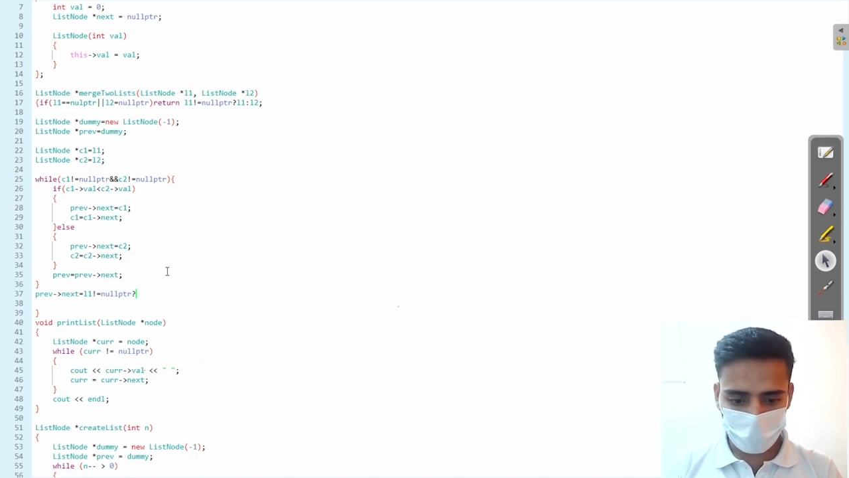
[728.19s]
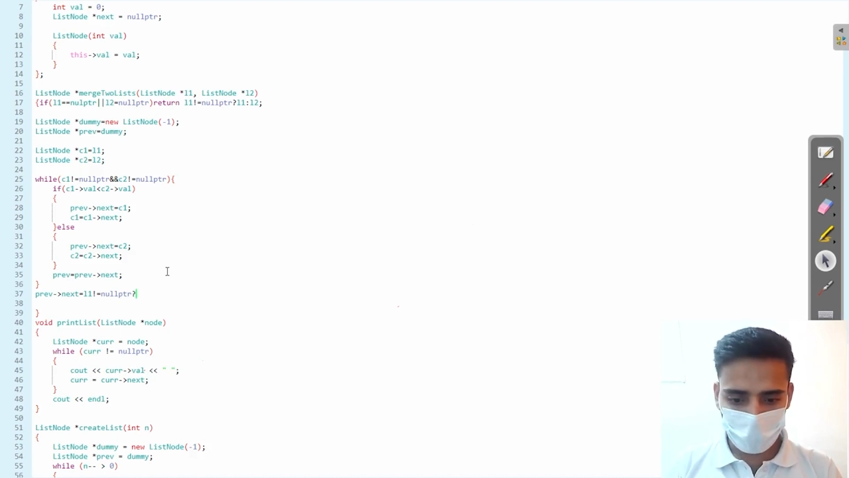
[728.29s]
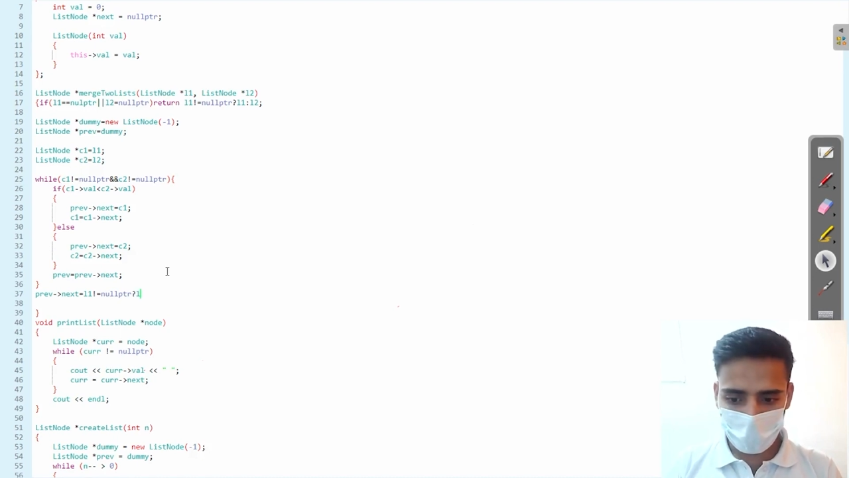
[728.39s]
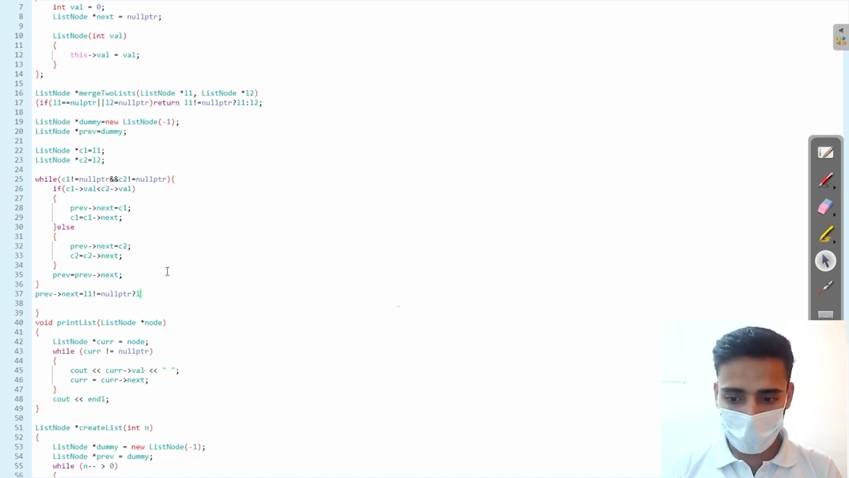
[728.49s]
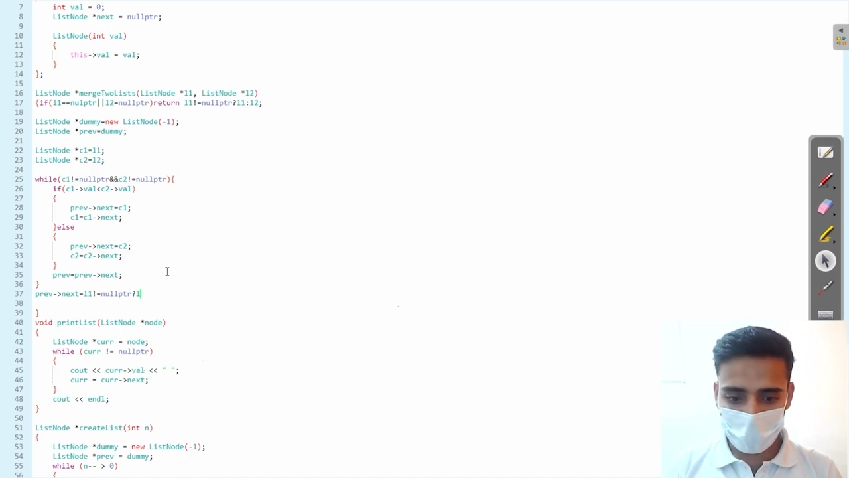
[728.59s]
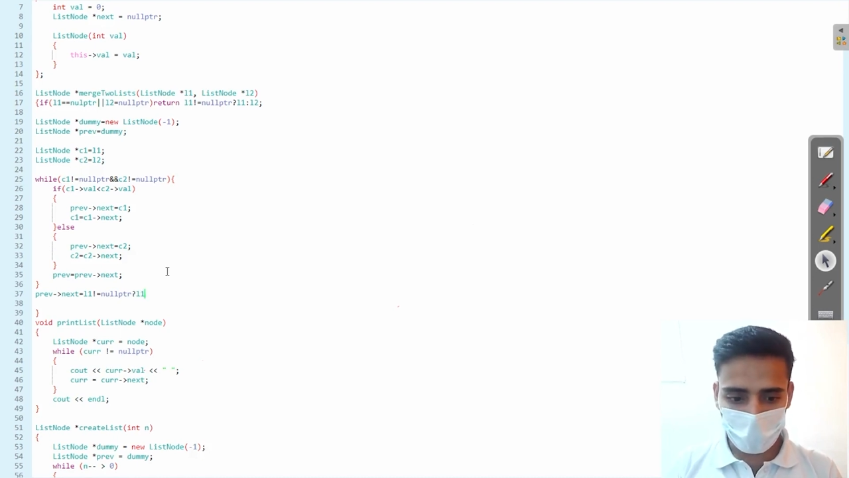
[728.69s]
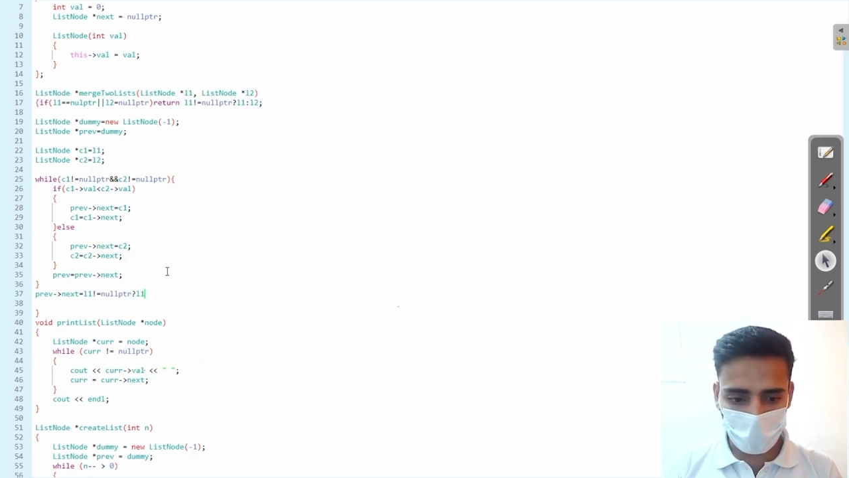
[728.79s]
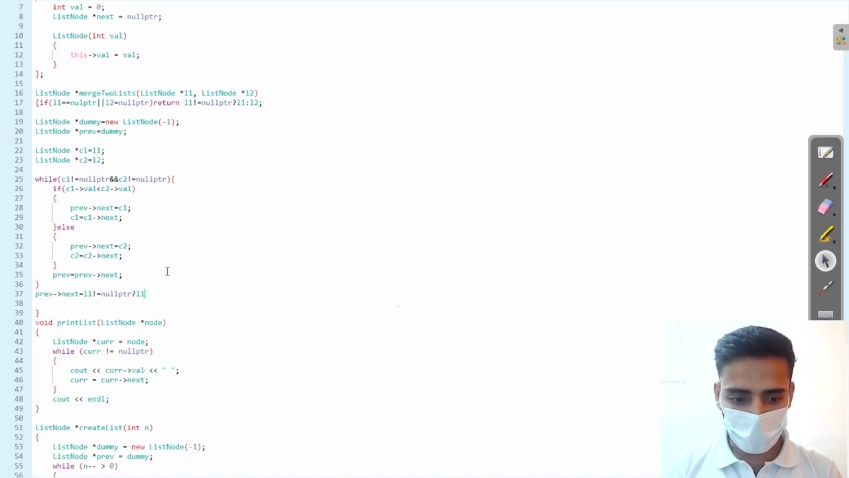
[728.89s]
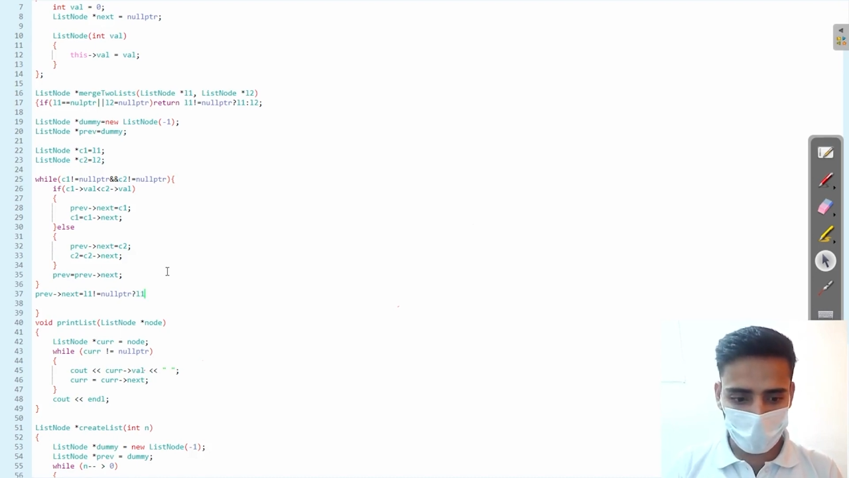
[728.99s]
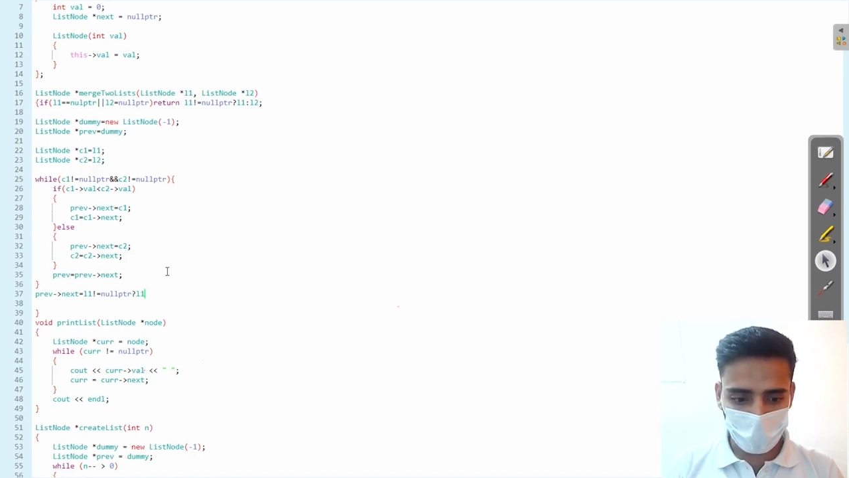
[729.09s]
will add
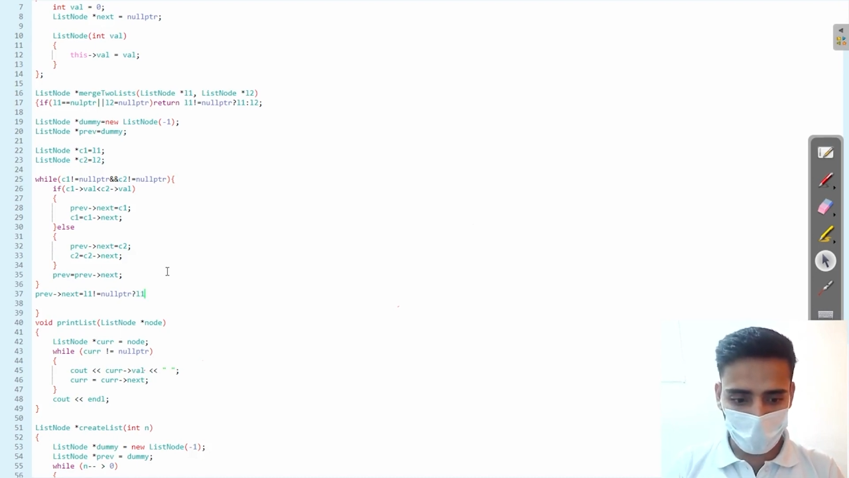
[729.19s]
L1,